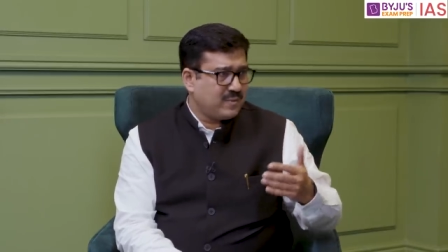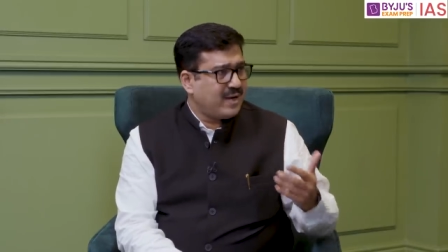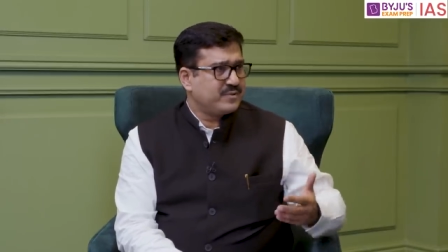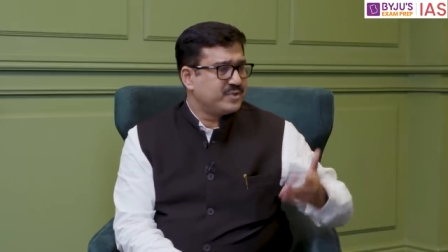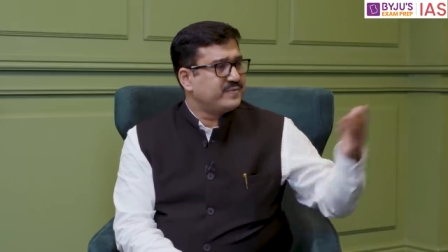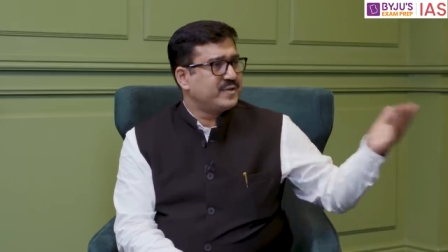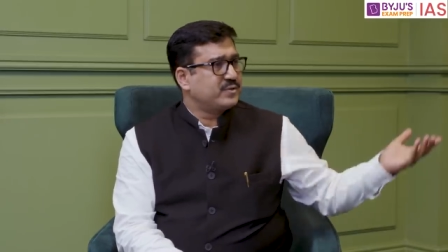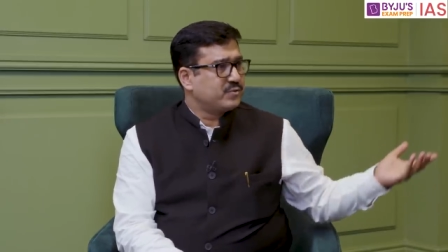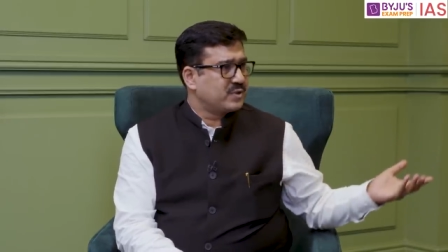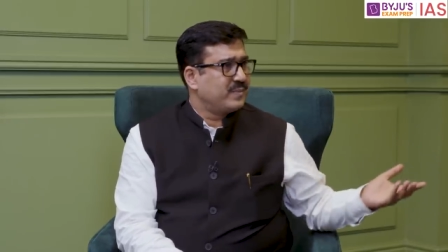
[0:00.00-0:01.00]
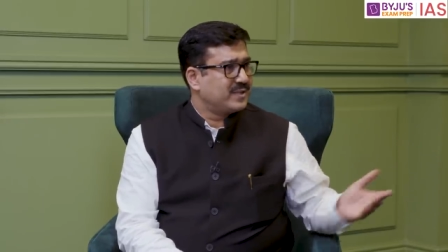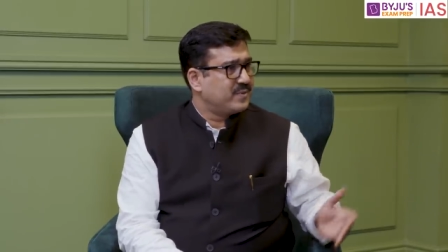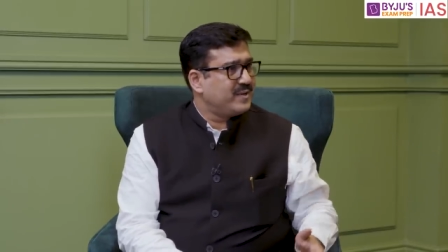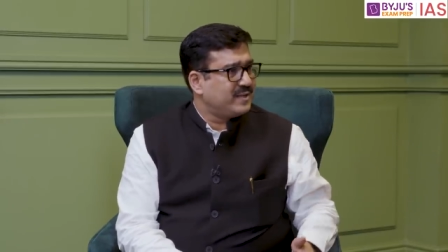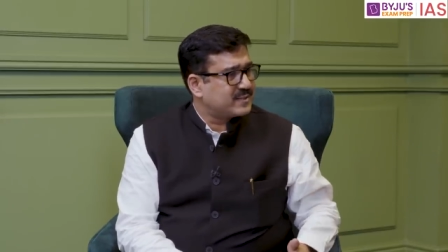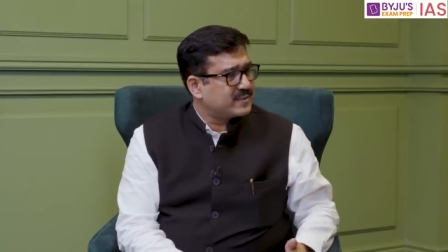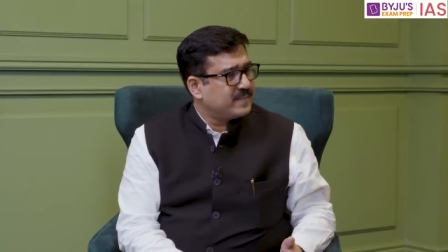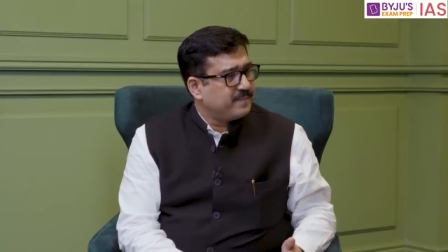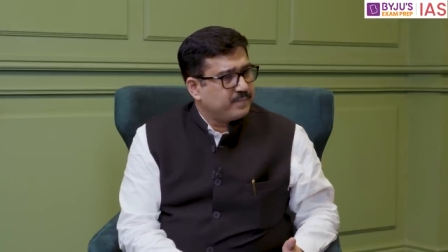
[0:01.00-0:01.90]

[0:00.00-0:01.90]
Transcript: I am shifted to some other place.